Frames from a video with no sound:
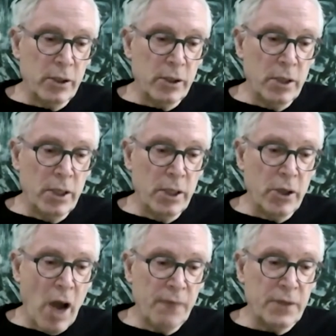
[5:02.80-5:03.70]
and
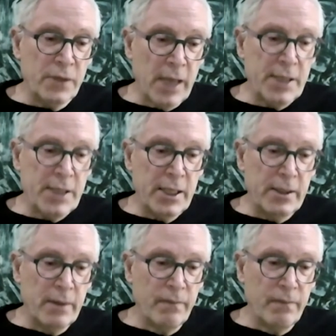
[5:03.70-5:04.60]
Grafton, I did
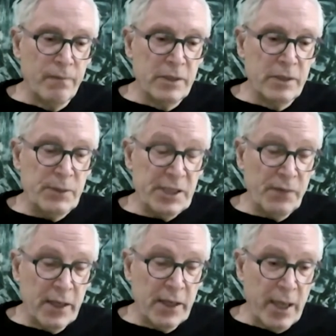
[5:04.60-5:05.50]

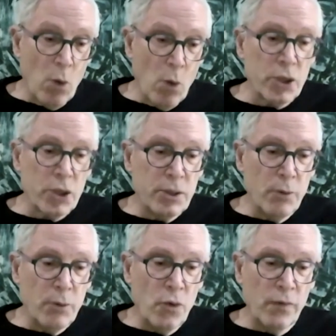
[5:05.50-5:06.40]
specifically want to
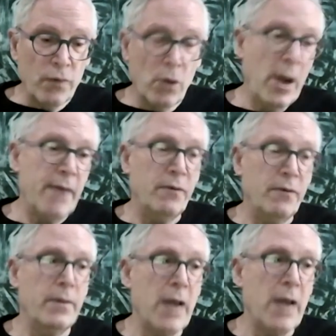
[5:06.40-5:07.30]
move away from
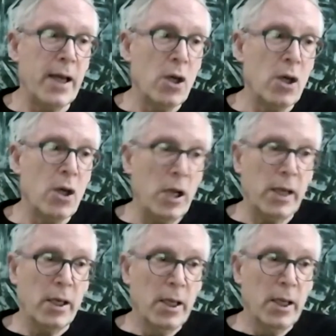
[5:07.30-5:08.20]
the iconic
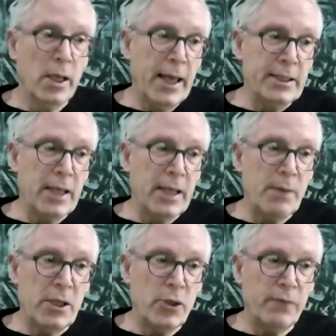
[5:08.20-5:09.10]
heads that I've been
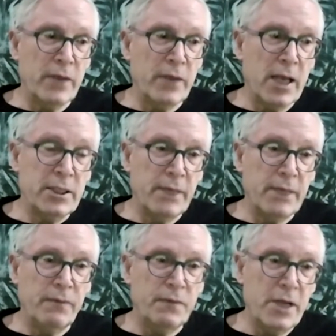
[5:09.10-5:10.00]
doing for the last 10,
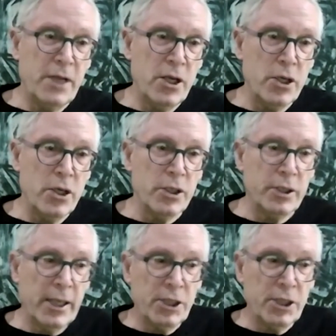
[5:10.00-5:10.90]
15 years and
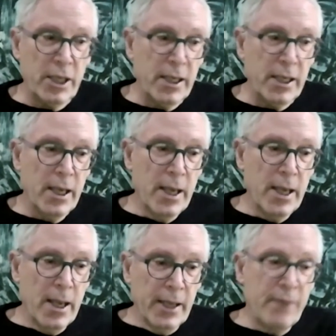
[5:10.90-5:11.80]
actually
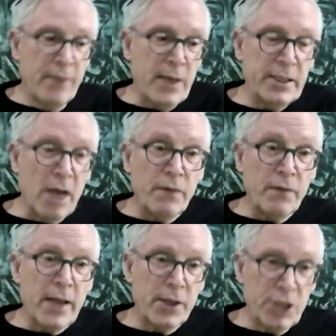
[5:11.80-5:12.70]
give myself
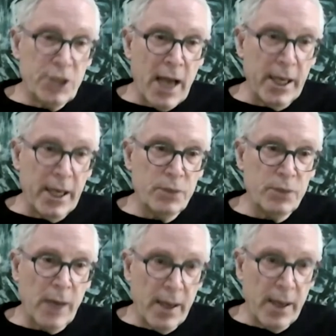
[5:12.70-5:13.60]
another challenge
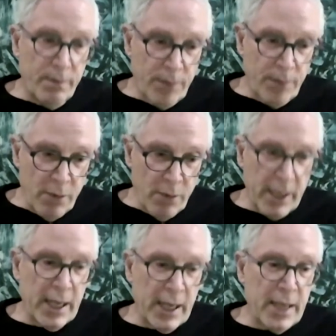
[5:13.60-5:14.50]
by
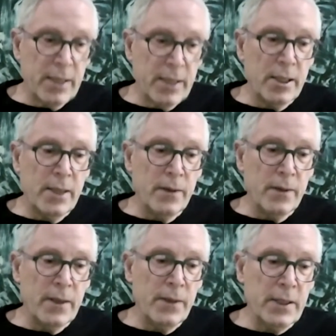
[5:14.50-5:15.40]
bringing in
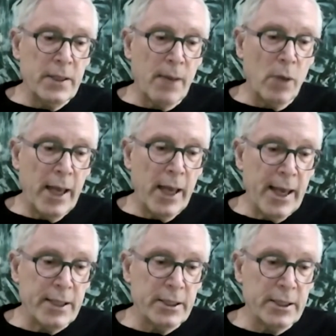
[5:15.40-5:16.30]
the double
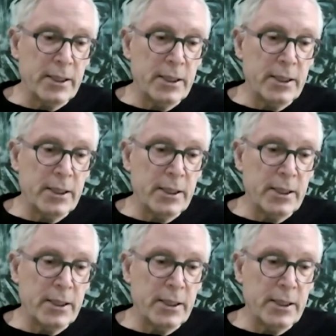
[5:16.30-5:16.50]
heads. And